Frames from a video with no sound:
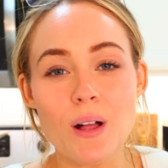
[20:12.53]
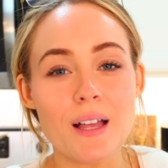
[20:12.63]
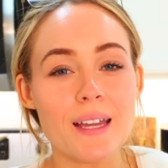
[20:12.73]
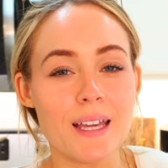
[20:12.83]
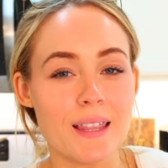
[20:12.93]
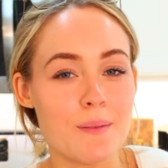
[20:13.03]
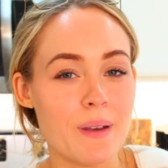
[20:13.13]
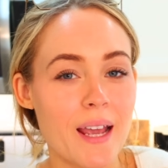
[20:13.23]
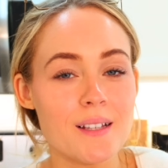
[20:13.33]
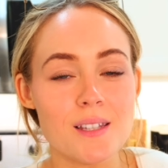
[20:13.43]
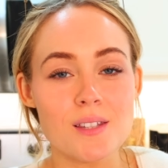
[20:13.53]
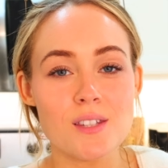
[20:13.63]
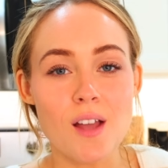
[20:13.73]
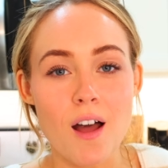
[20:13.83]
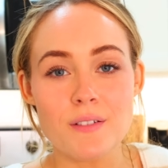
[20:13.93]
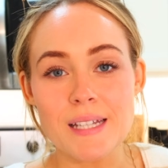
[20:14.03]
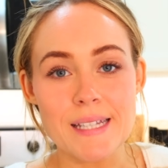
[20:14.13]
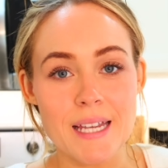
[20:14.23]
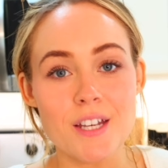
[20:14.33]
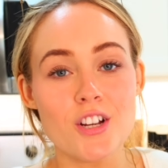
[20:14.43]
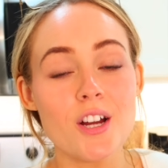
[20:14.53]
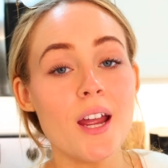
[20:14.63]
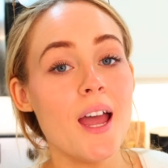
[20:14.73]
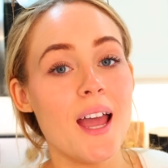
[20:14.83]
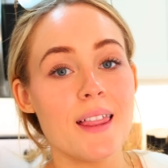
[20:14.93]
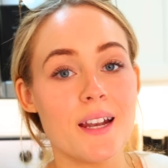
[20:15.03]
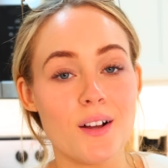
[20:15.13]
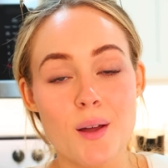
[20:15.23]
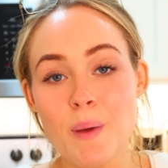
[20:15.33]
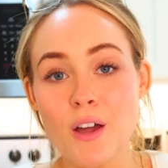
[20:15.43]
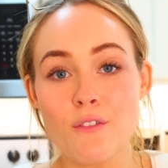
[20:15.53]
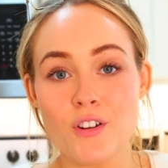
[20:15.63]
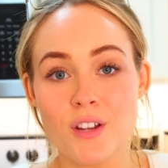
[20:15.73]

and get them nice and soft and tender, and then I'll come back over